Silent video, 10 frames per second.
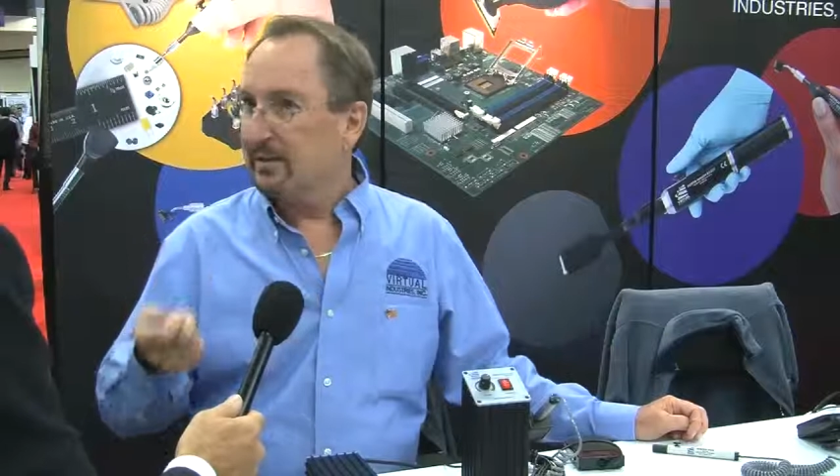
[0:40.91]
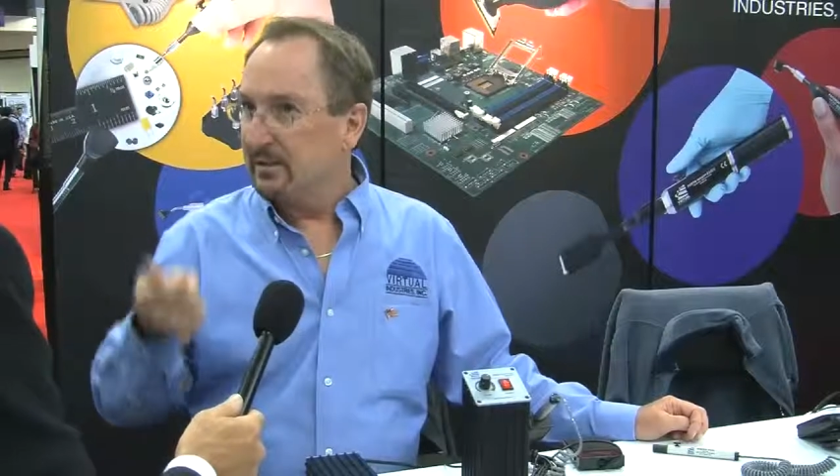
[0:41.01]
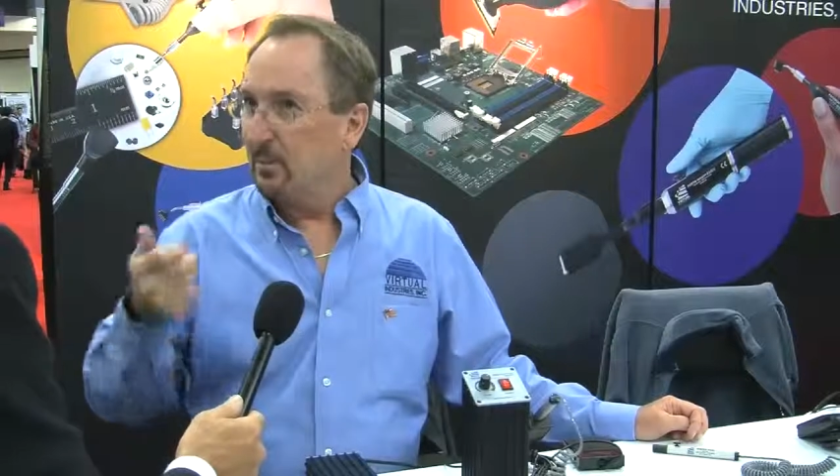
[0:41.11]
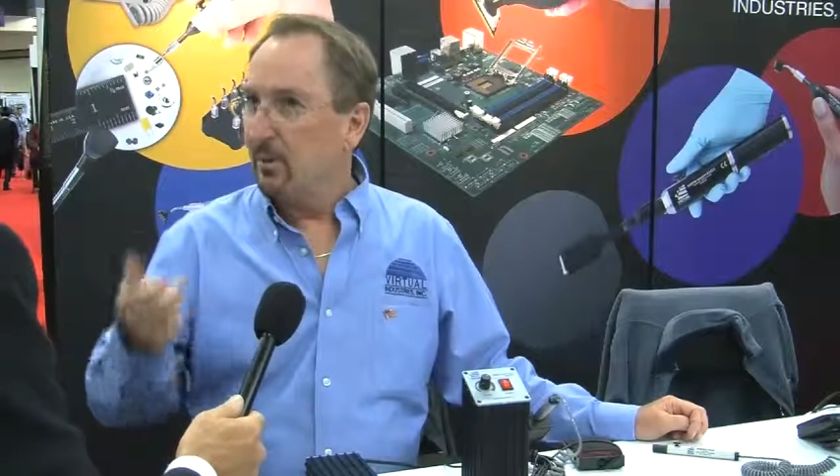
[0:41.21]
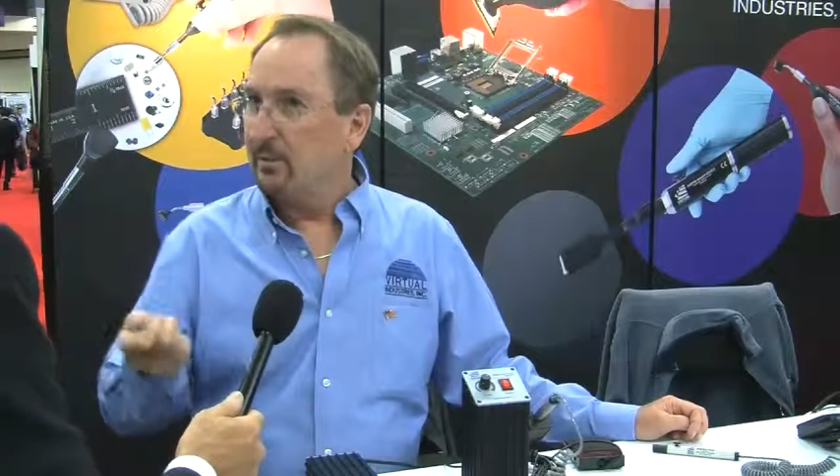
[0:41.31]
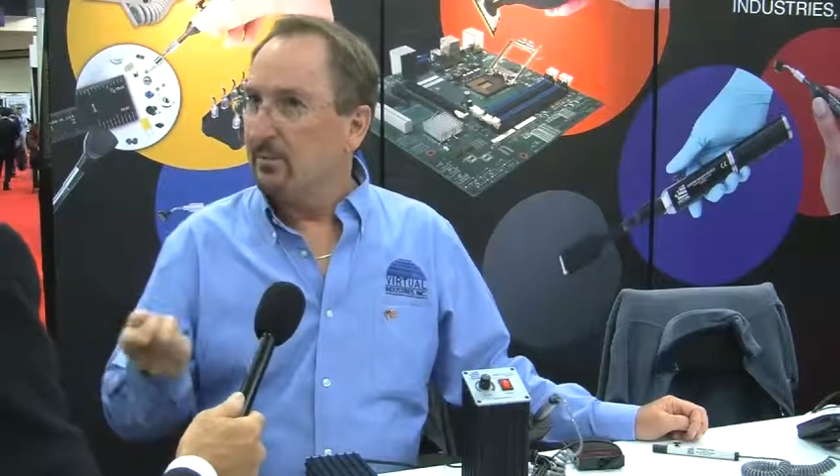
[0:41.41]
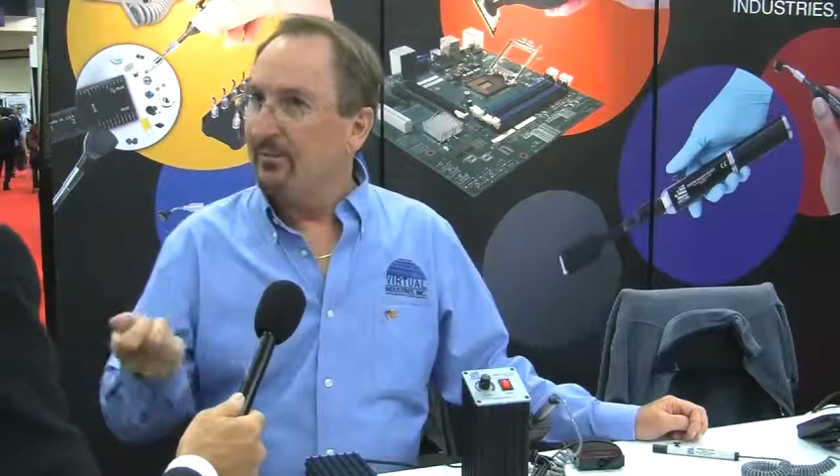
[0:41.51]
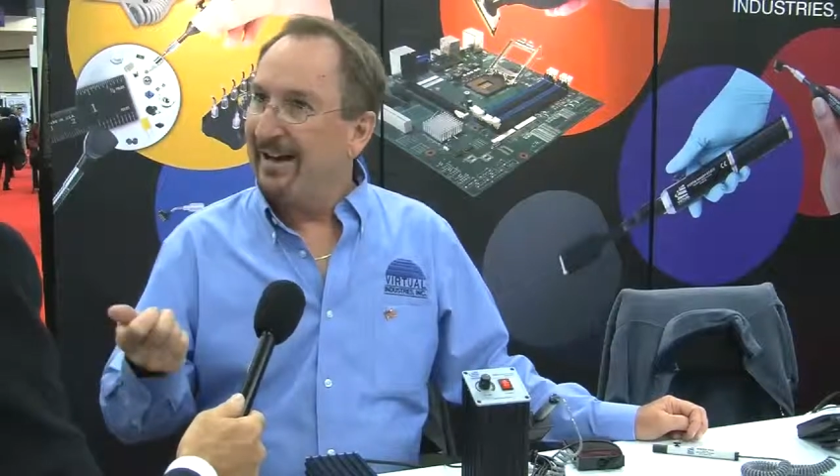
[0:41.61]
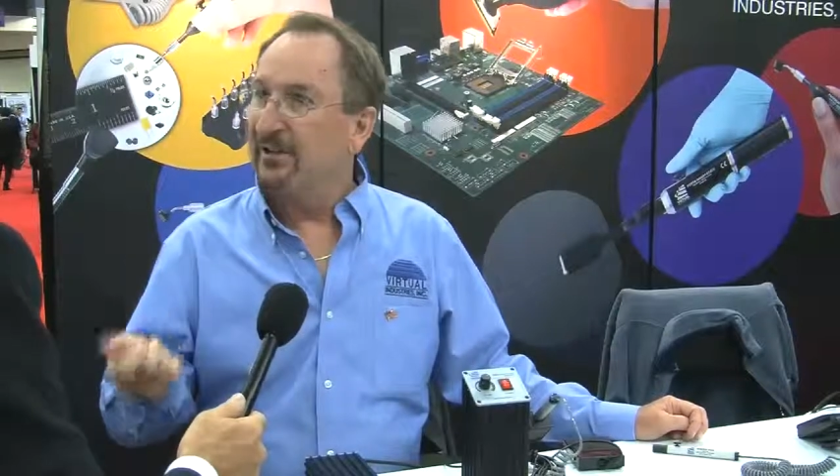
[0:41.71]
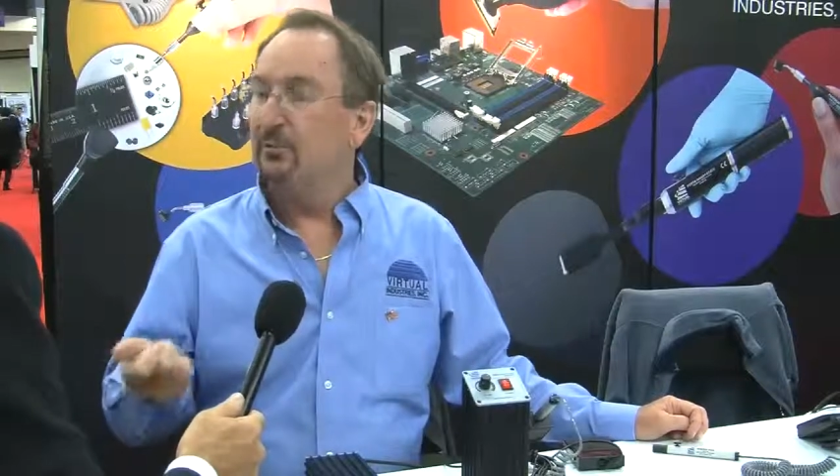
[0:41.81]
it's a portable
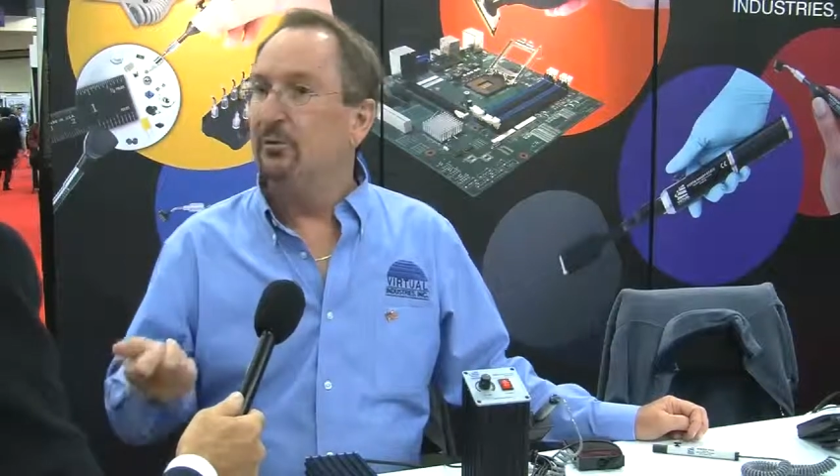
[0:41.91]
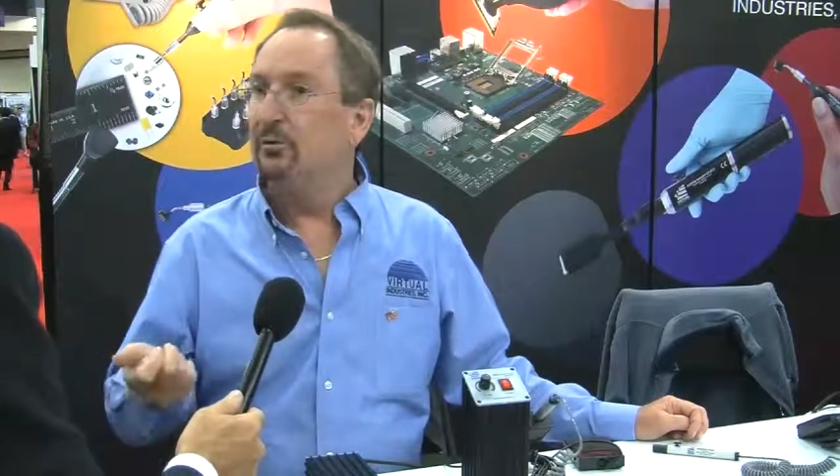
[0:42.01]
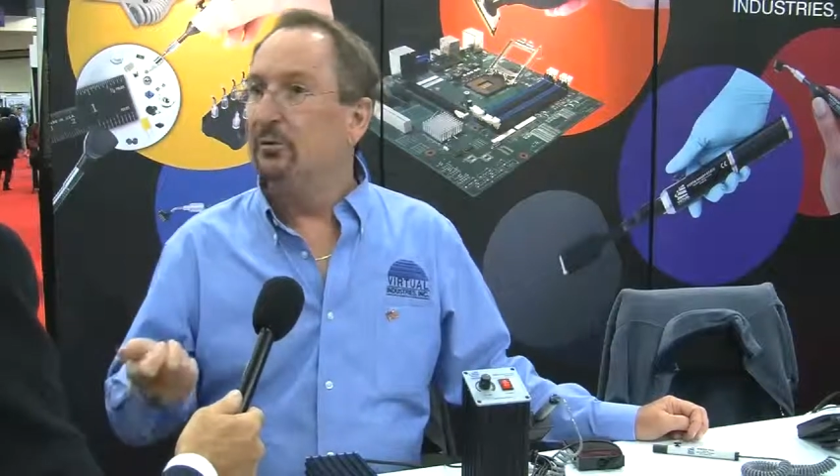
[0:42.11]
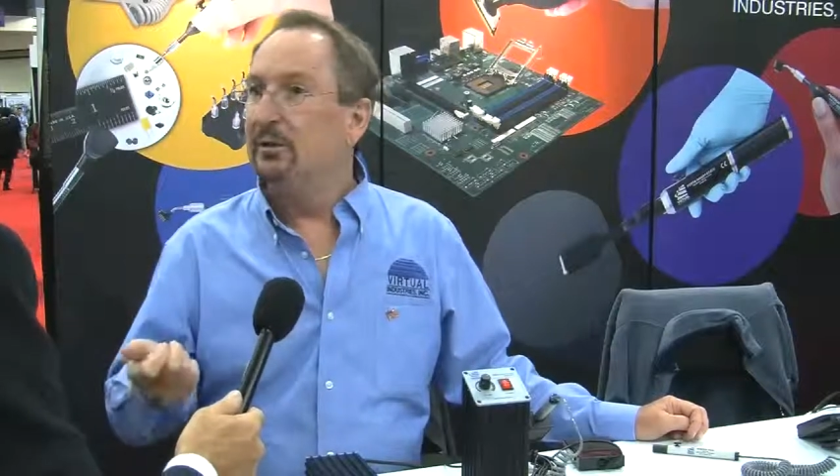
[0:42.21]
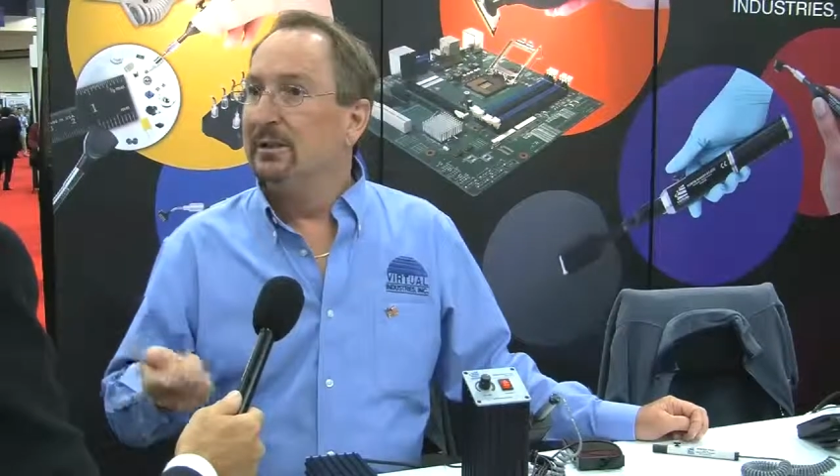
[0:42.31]
vacuum tool,